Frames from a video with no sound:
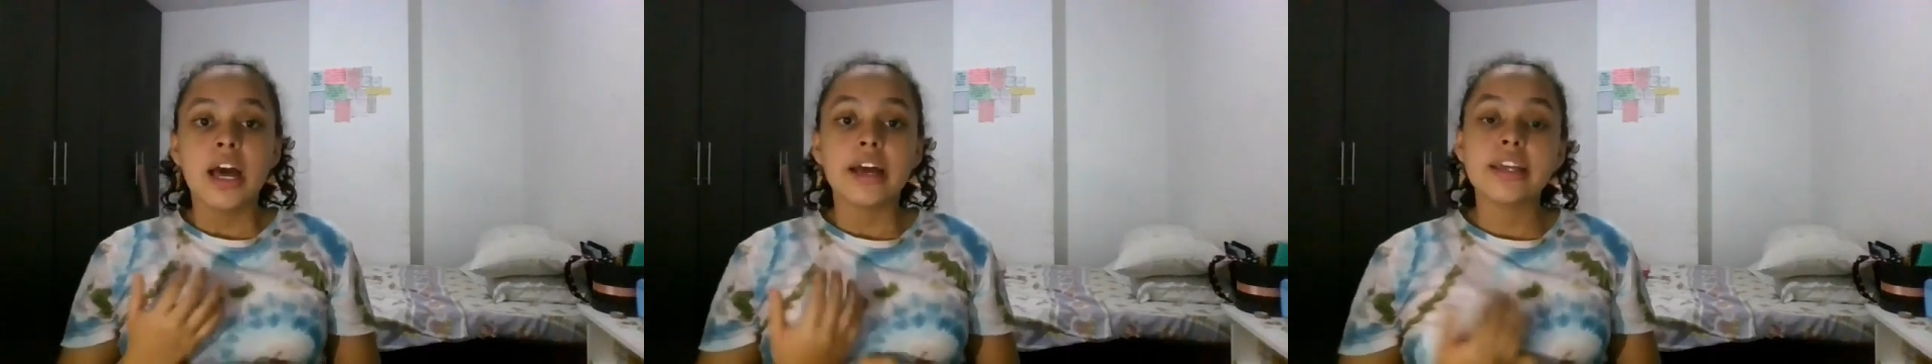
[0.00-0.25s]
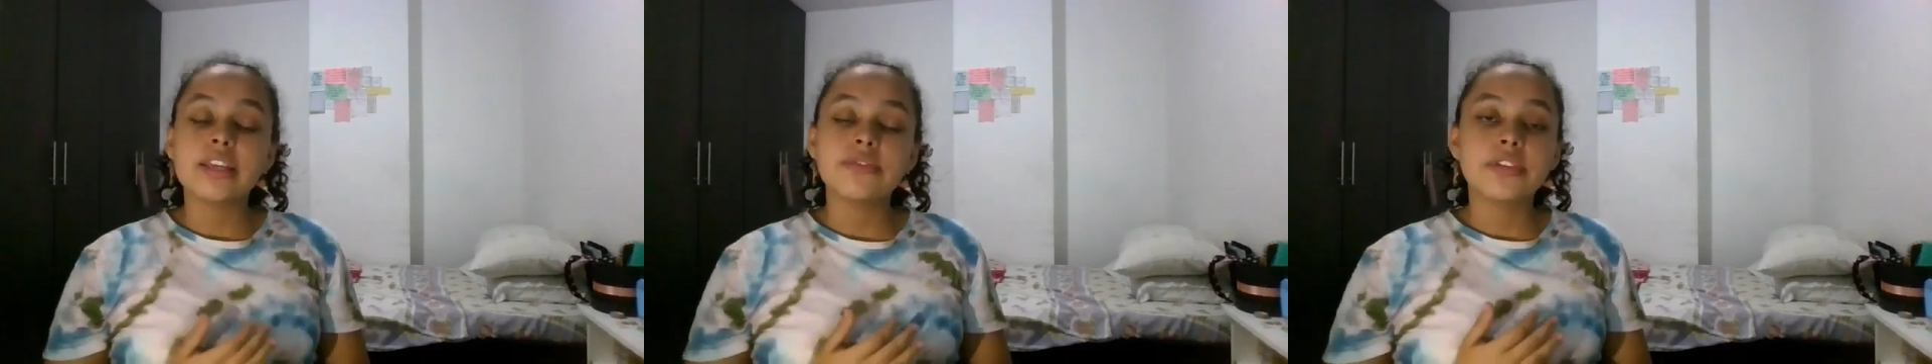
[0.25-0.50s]

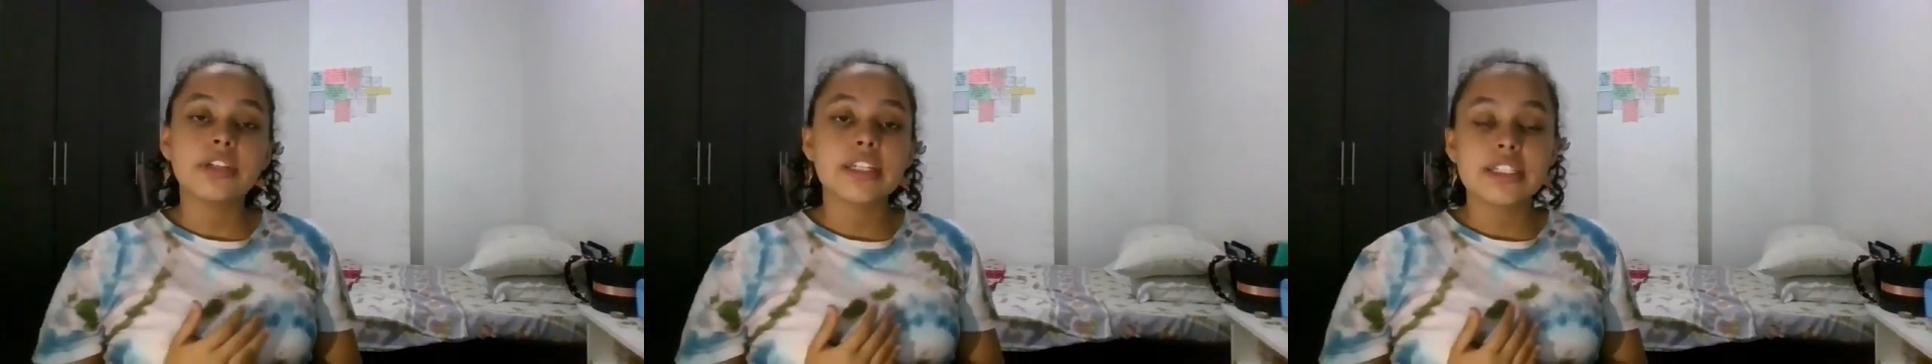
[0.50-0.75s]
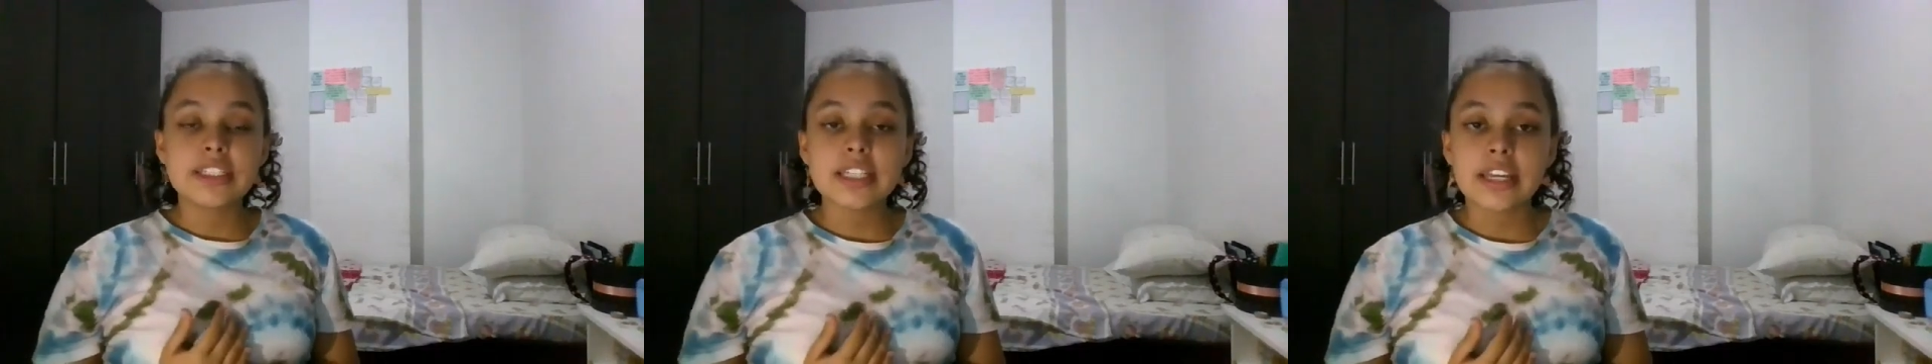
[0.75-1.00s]
and he feels
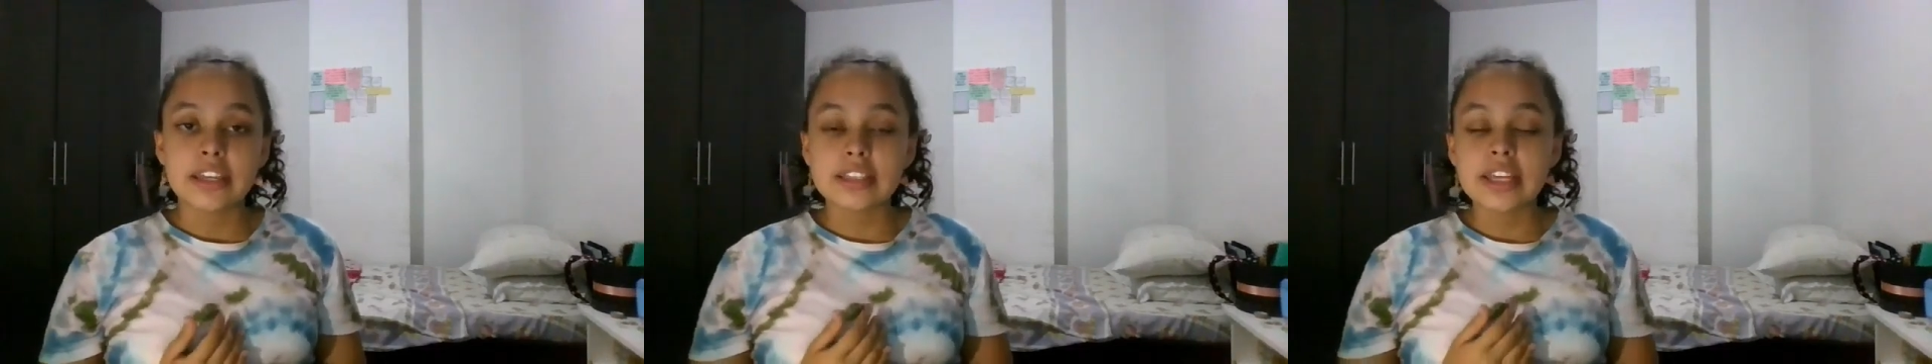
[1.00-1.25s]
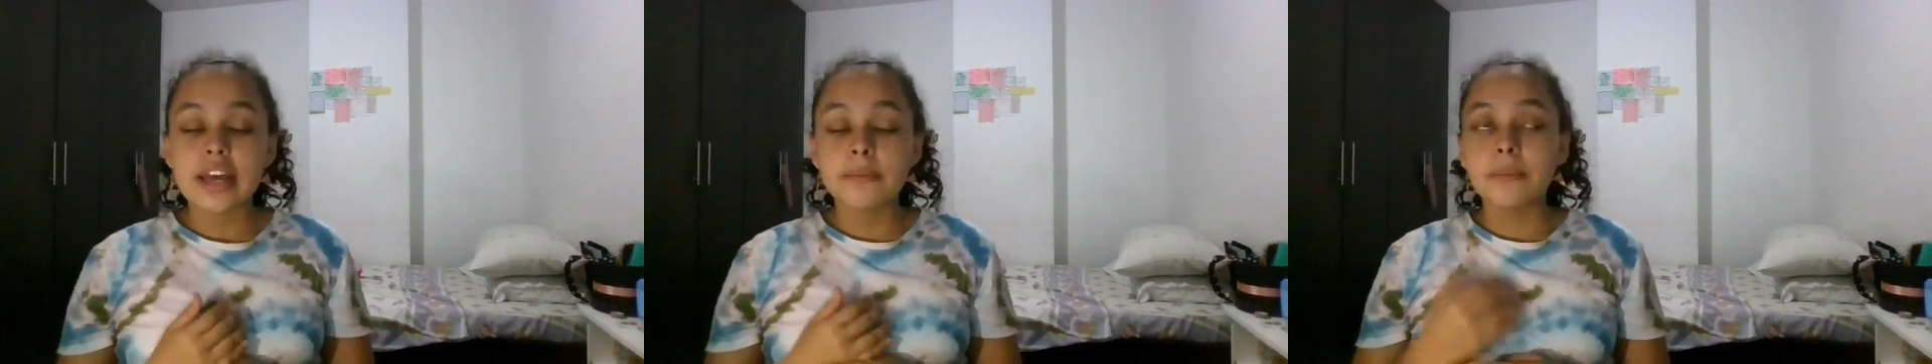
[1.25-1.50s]

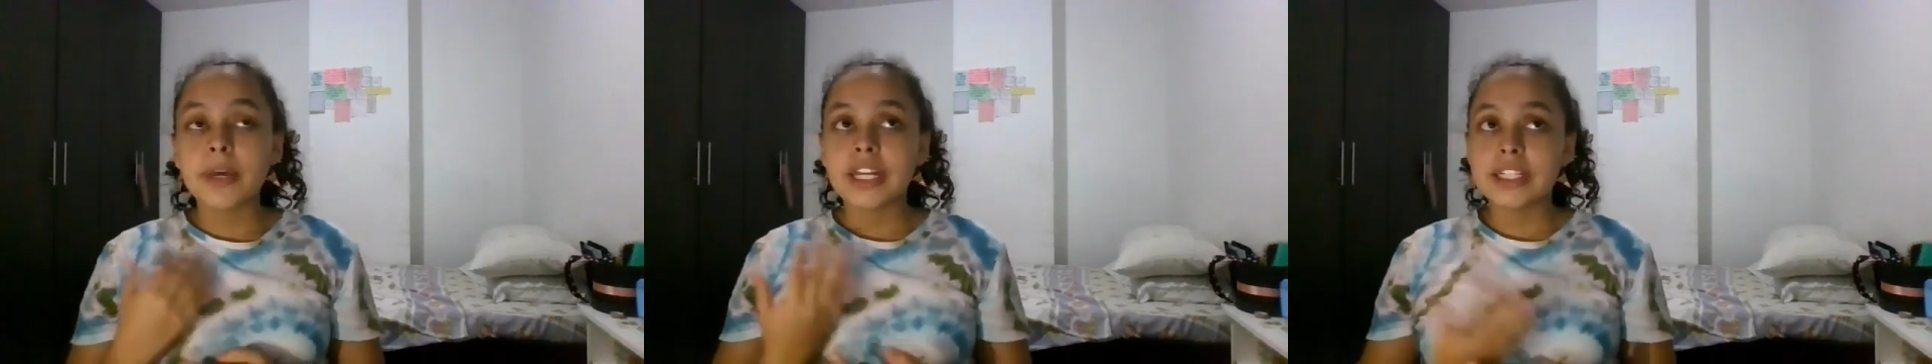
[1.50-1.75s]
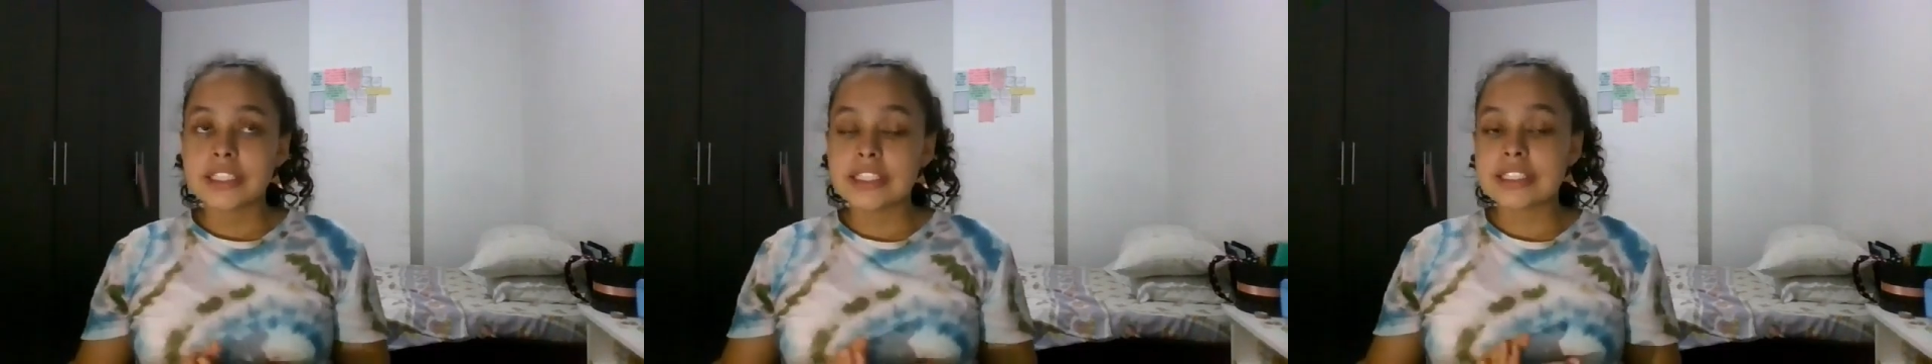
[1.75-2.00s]
excited.
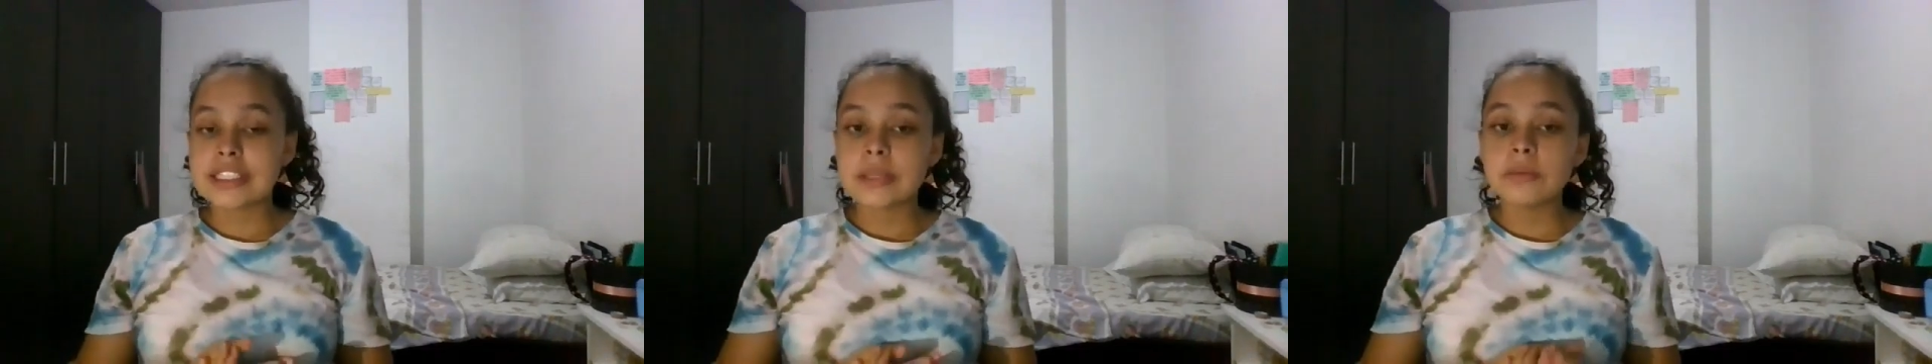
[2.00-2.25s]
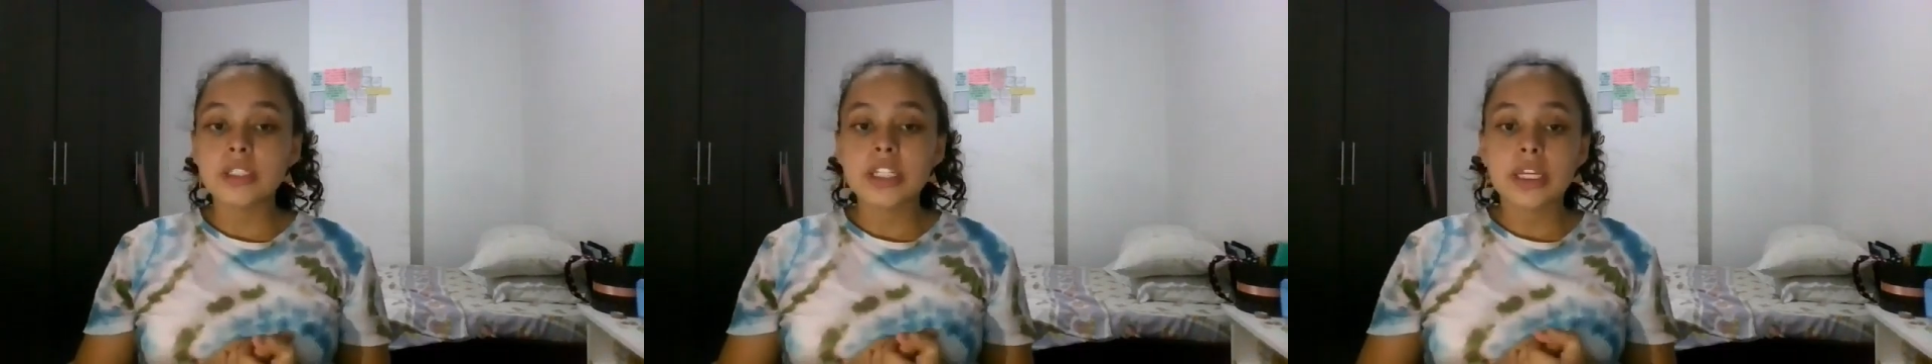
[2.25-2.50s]
But at the
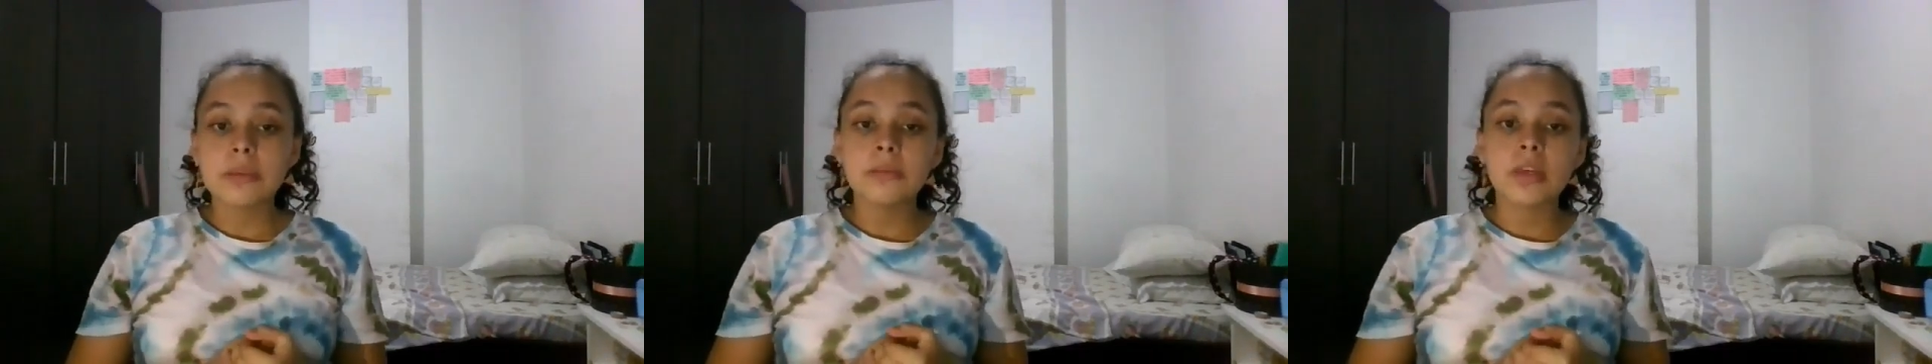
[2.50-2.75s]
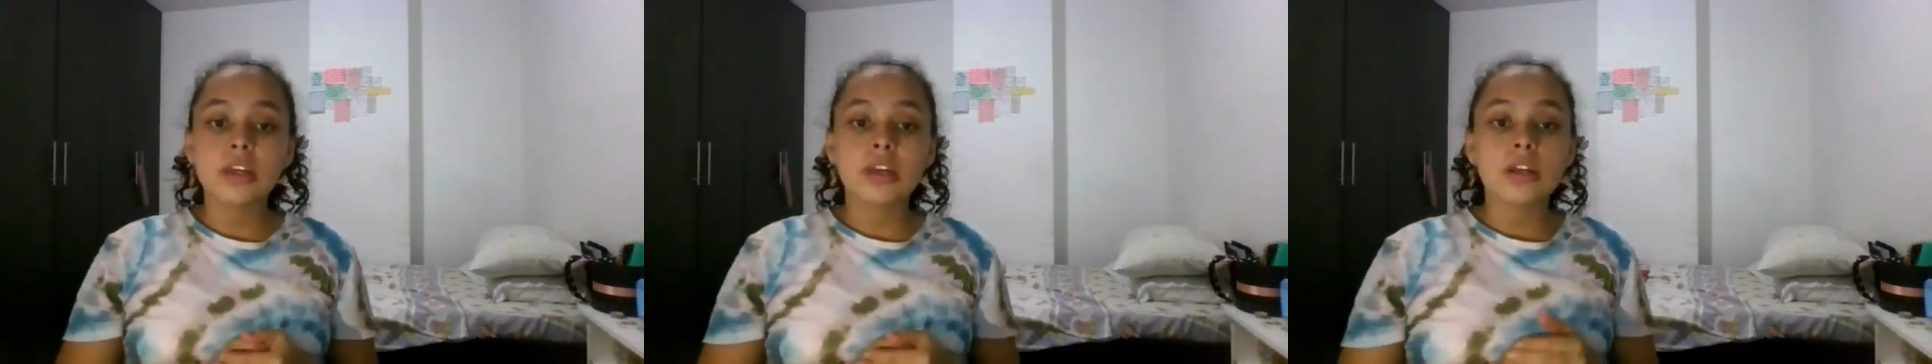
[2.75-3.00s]
same time,